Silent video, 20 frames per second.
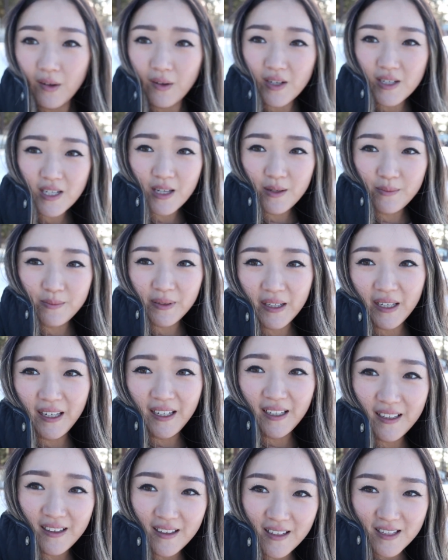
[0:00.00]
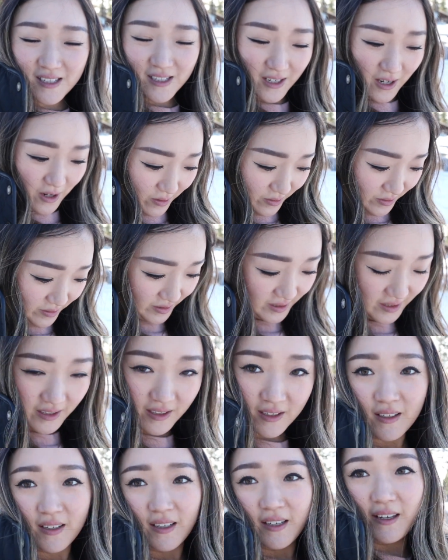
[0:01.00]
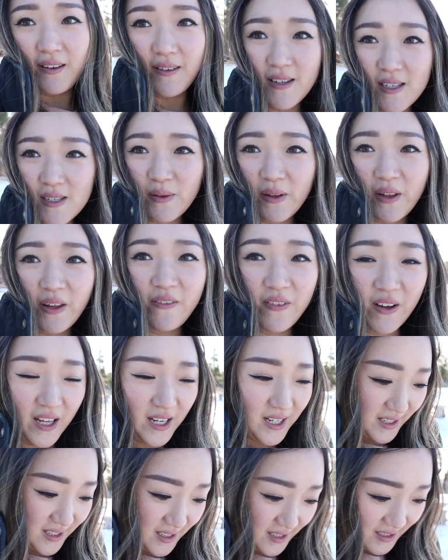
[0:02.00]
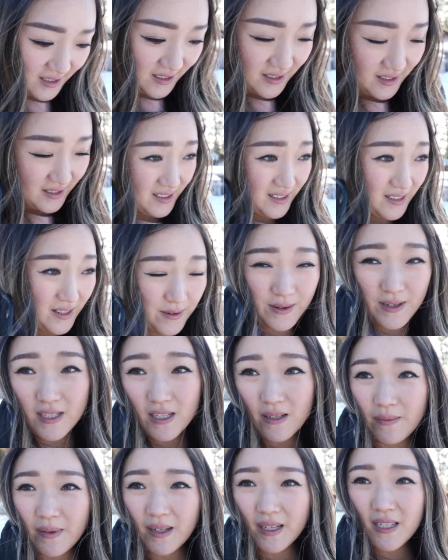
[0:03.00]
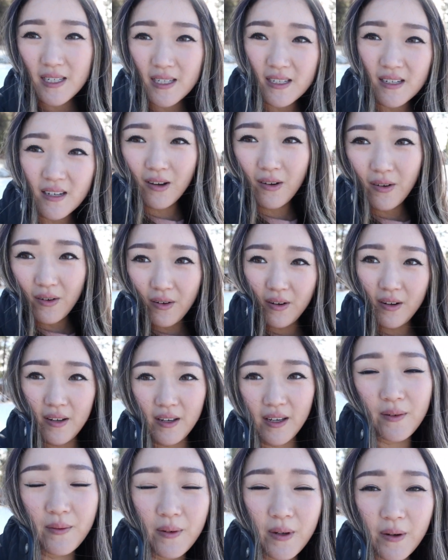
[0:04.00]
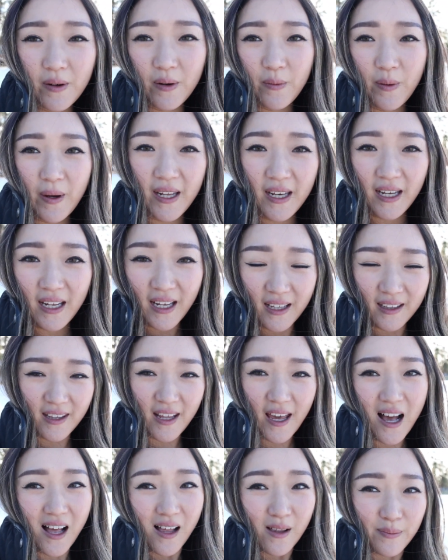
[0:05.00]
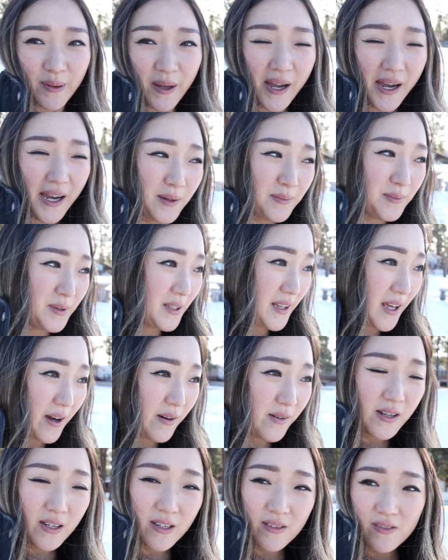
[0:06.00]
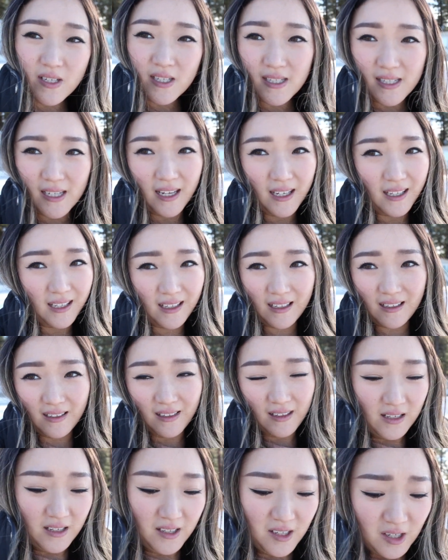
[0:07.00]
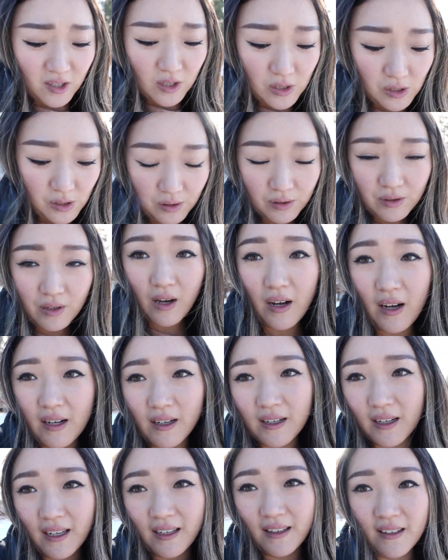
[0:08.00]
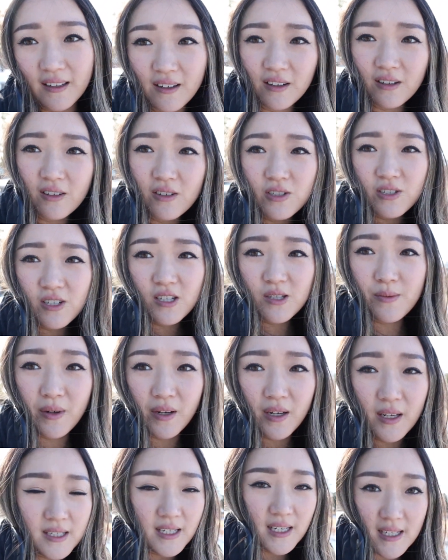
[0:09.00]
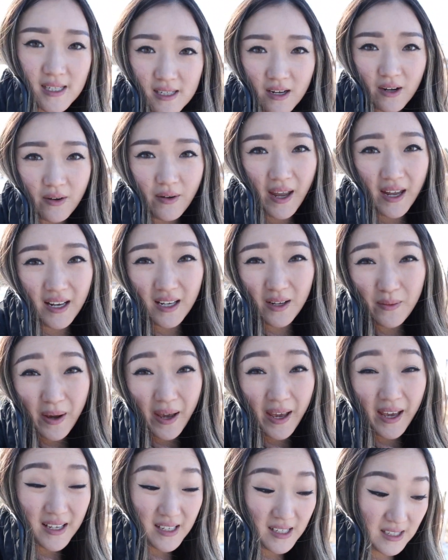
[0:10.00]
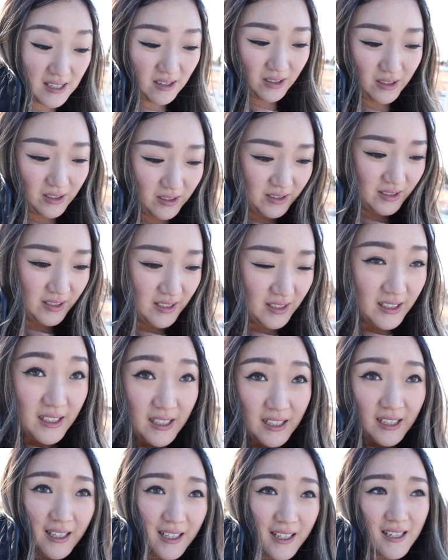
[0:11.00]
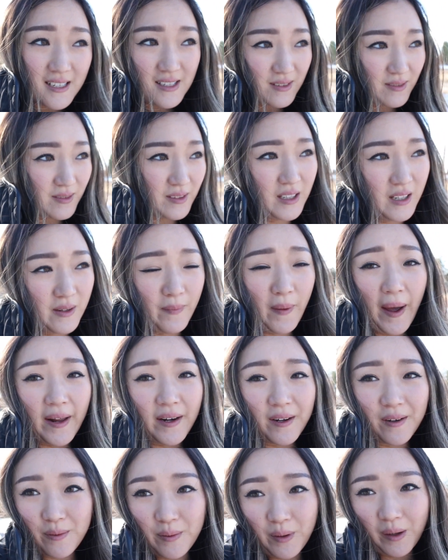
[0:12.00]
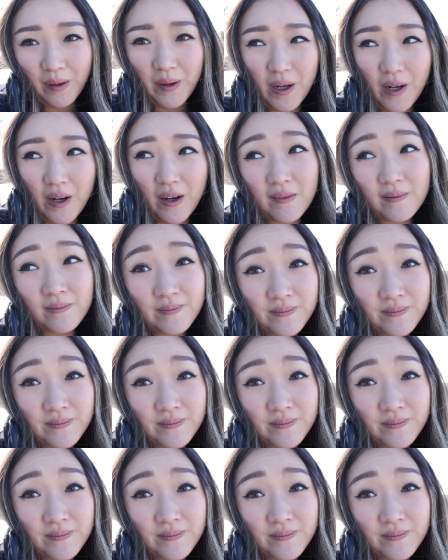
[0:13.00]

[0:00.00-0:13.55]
We're done playing in the snow. It was really fun. There wasn't much snow and we were waiting at the Alpine, but that would have just taken too long and the girls just want to see snow anyway, so it doesn't really matter where we go.